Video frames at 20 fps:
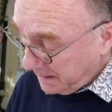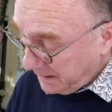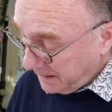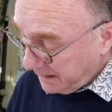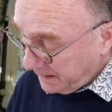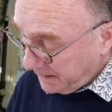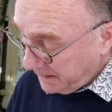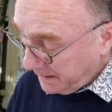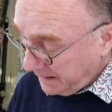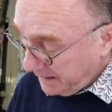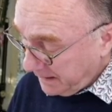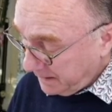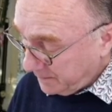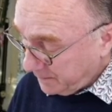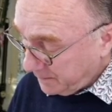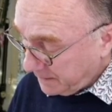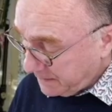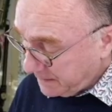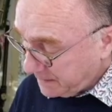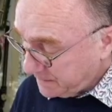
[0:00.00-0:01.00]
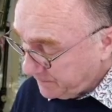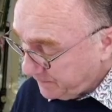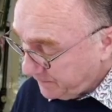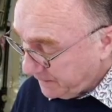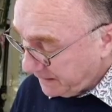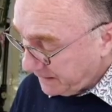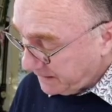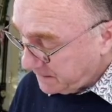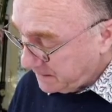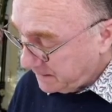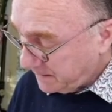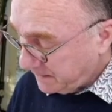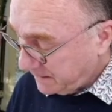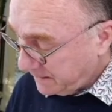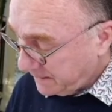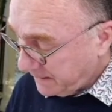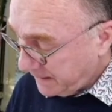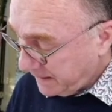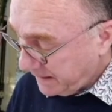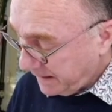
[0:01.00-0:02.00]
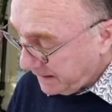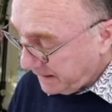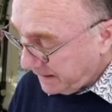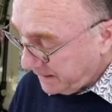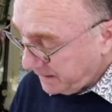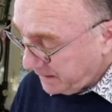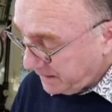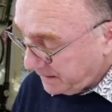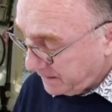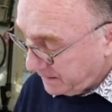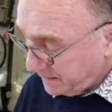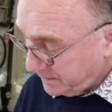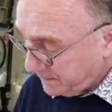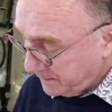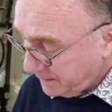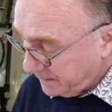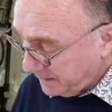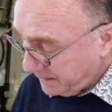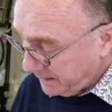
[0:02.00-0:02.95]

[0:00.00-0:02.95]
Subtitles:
like that, with his feet there, and